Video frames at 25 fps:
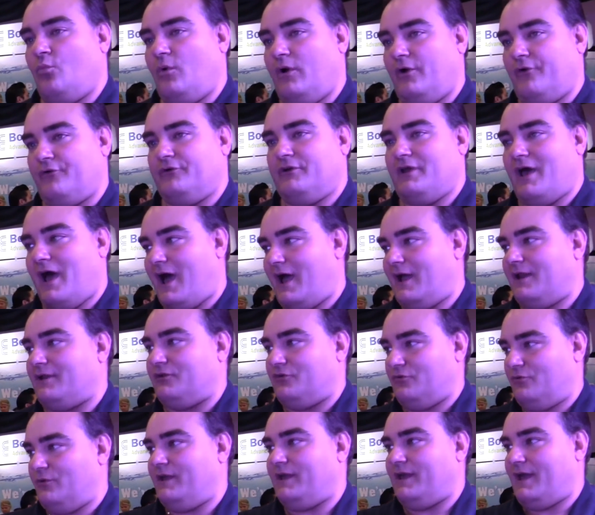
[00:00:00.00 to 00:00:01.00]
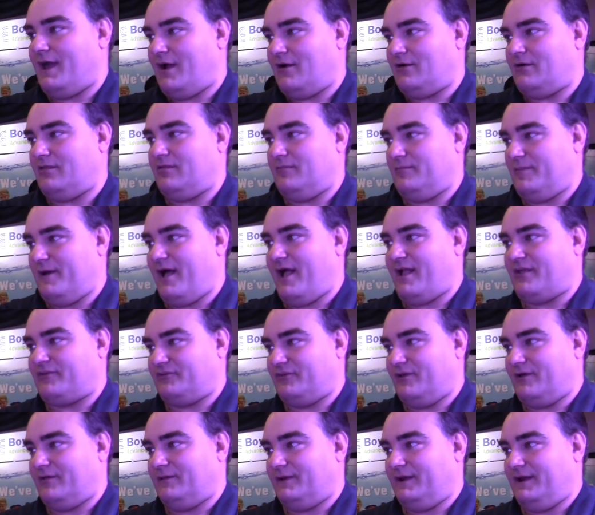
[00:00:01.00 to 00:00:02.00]
We're not doing
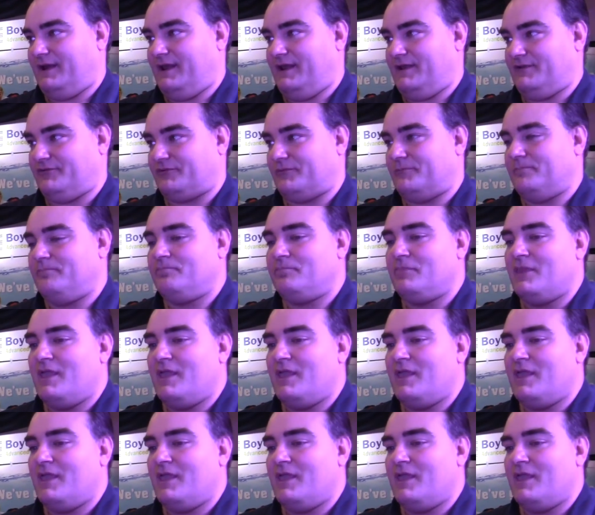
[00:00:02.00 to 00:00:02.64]
out-of-the-box LEDs.